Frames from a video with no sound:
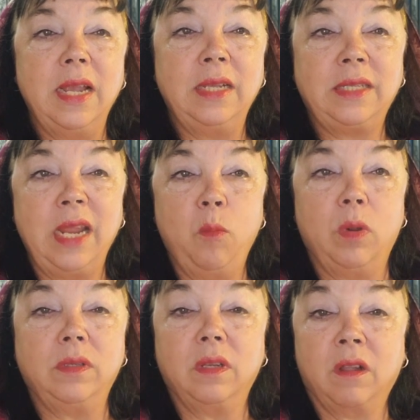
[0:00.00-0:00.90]
His name
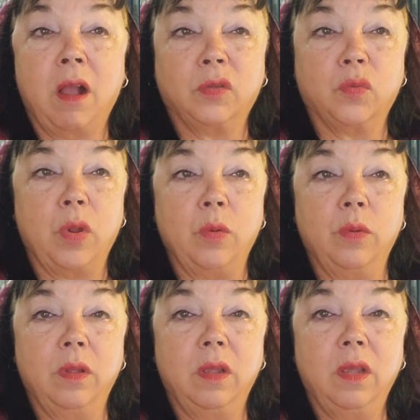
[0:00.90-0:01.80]
was Khosrow.
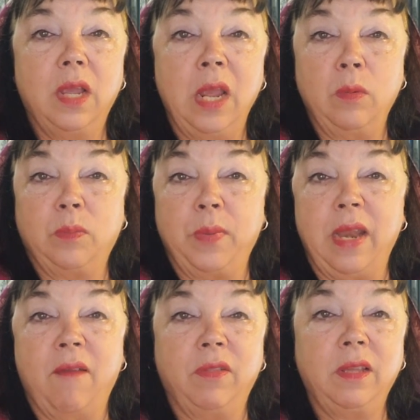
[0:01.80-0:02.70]
He was
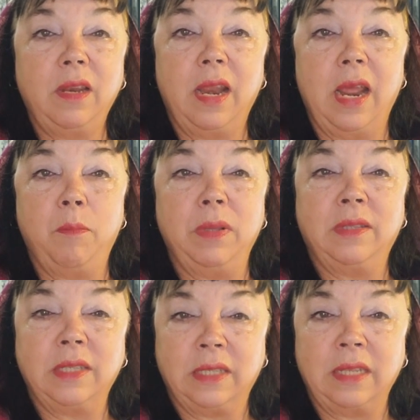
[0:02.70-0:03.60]
benevolent and had been
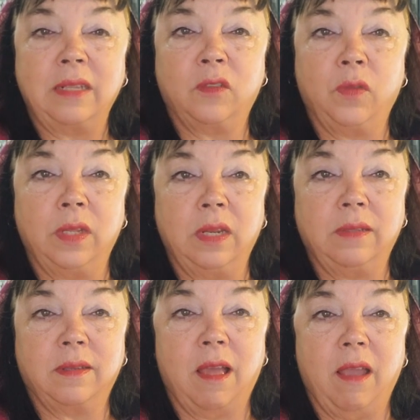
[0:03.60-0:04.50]
successful in
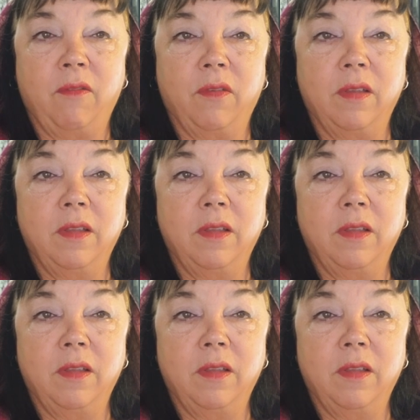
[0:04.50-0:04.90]
his life.